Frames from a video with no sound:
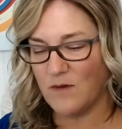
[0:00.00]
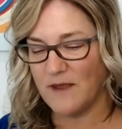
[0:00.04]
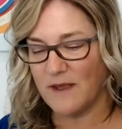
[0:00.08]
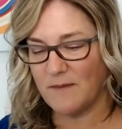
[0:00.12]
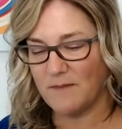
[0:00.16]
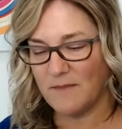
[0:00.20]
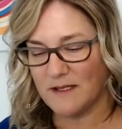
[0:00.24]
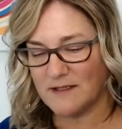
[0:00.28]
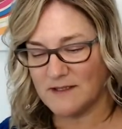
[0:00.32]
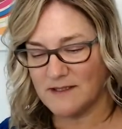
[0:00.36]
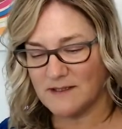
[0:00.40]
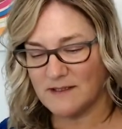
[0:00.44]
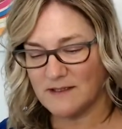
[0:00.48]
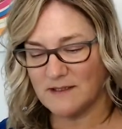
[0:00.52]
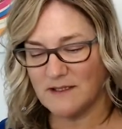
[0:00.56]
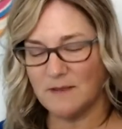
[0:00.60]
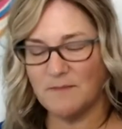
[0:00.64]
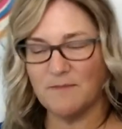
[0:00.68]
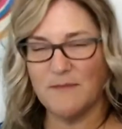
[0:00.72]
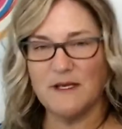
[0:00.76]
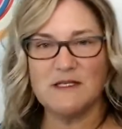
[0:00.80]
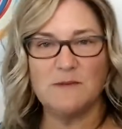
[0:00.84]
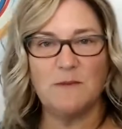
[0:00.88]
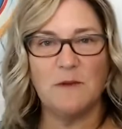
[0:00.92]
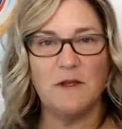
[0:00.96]
Oh, it
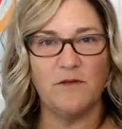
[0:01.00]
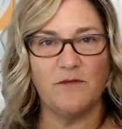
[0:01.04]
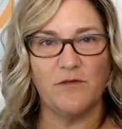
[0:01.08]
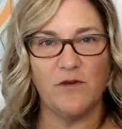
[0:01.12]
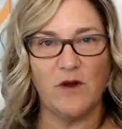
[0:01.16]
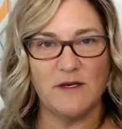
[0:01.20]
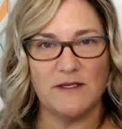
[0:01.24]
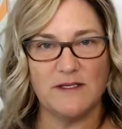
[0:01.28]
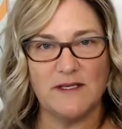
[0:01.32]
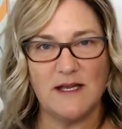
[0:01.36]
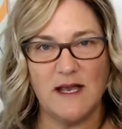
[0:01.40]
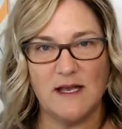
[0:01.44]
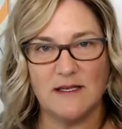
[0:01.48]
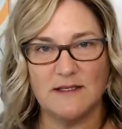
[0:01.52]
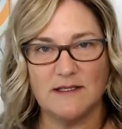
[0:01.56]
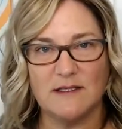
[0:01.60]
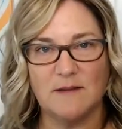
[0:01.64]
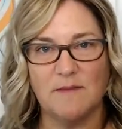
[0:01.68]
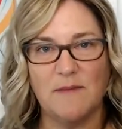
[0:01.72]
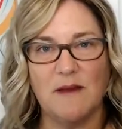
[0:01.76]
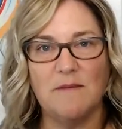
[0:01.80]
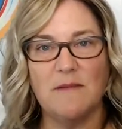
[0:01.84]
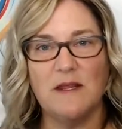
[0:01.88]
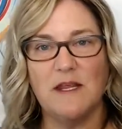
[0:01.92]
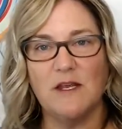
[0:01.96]
must be the front
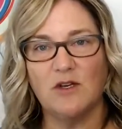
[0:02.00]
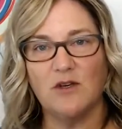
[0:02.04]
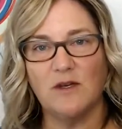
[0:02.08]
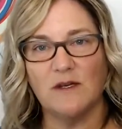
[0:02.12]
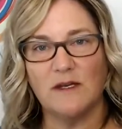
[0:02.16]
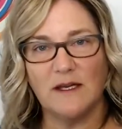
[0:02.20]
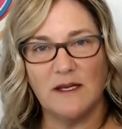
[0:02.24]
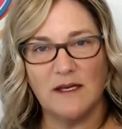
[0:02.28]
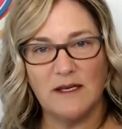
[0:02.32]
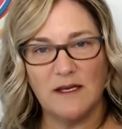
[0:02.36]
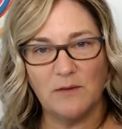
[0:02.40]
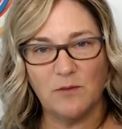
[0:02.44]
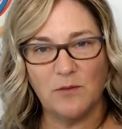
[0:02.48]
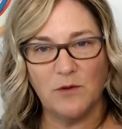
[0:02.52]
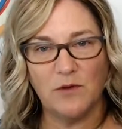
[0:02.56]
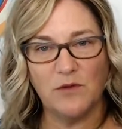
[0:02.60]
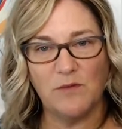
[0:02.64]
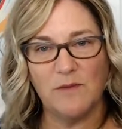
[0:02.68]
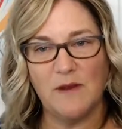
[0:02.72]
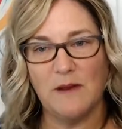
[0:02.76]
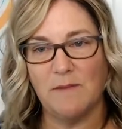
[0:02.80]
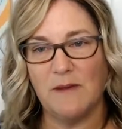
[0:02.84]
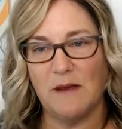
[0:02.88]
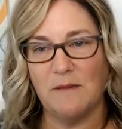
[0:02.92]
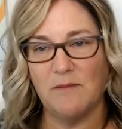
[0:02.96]
desk. Maybe they couldn't get in
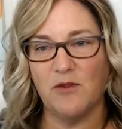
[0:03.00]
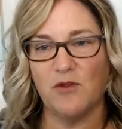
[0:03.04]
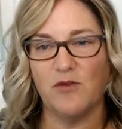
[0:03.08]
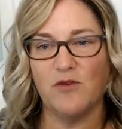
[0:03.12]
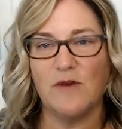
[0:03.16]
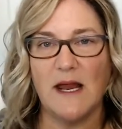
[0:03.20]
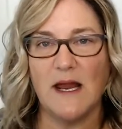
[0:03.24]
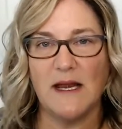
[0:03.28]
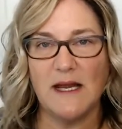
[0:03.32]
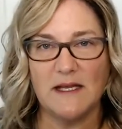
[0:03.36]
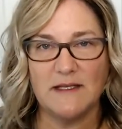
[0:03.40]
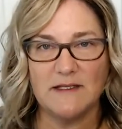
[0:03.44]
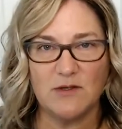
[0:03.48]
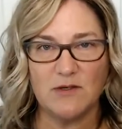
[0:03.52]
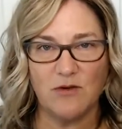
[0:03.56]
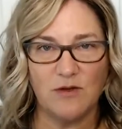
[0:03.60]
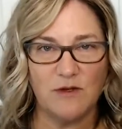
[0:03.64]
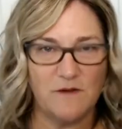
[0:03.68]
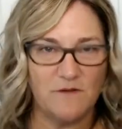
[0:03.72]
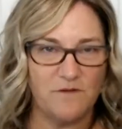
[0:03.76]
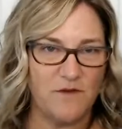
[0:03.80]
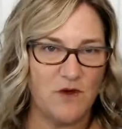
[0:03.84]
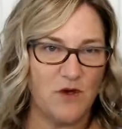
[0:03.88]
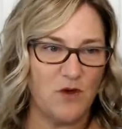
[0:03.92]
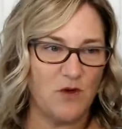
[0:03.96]
with me. Maybe they're not
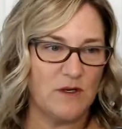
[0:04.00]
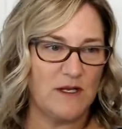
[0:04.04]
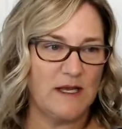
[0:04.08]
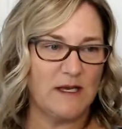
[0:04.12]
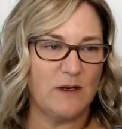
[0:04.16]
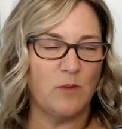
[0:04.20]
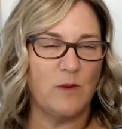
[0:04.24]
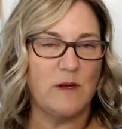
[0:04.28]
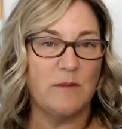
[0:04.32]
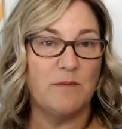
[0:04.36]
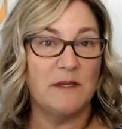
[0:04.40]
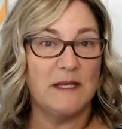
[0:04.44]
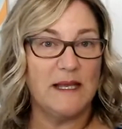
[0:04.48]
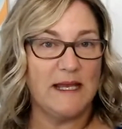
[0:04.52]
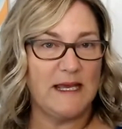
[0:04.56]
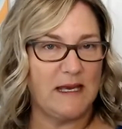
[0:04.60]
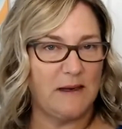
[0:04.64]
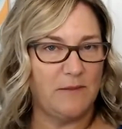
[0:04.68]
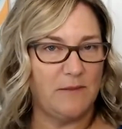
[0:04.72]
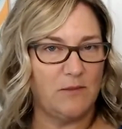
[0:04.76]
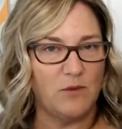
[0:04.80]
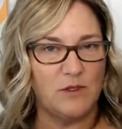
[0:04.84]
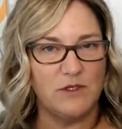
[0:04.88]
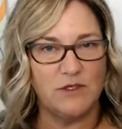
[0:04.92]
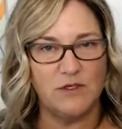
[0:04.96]
answering the phone. Like we
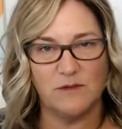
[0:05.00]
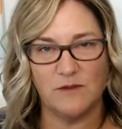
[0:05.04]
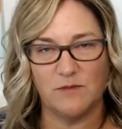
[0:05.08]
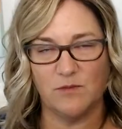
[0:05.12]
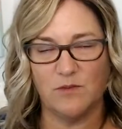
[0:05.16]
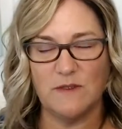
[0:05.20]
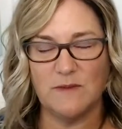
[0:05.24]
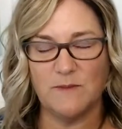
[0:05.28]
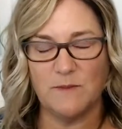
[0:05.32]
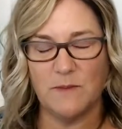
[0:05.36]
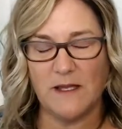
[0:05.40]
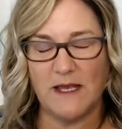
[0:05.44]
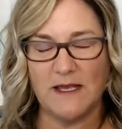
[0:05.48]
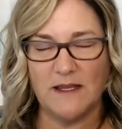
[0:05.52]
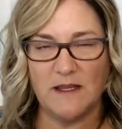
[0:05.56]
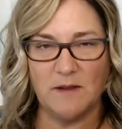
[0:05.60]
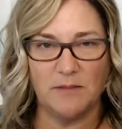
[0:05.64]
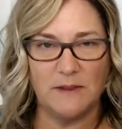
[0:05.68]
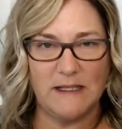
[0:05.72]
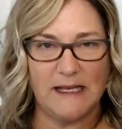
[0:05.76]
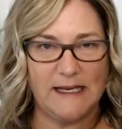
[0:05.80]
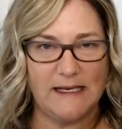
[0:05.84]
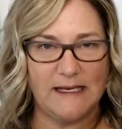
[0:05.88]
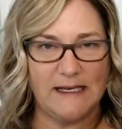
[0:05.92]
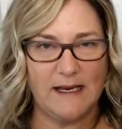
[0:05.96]
blame, we play
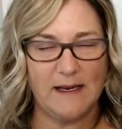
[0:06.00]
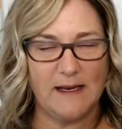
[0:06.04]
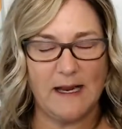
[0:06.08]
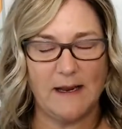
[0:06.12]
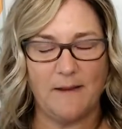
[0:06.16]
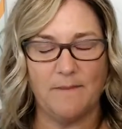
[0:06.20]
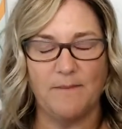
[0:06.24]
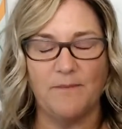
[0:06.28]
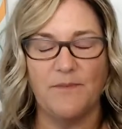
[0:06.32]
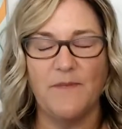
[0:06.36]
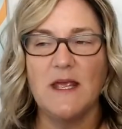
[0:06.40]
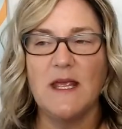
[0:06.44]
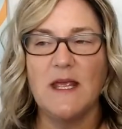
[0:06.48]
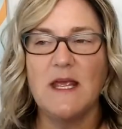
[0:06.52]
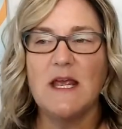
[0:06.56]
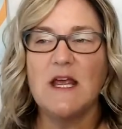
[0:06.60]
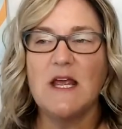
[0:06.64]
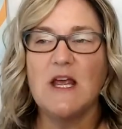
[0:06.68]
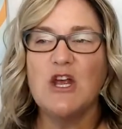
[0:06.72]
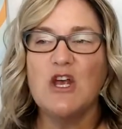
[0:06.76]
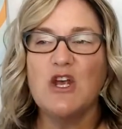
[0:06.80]
the blame game.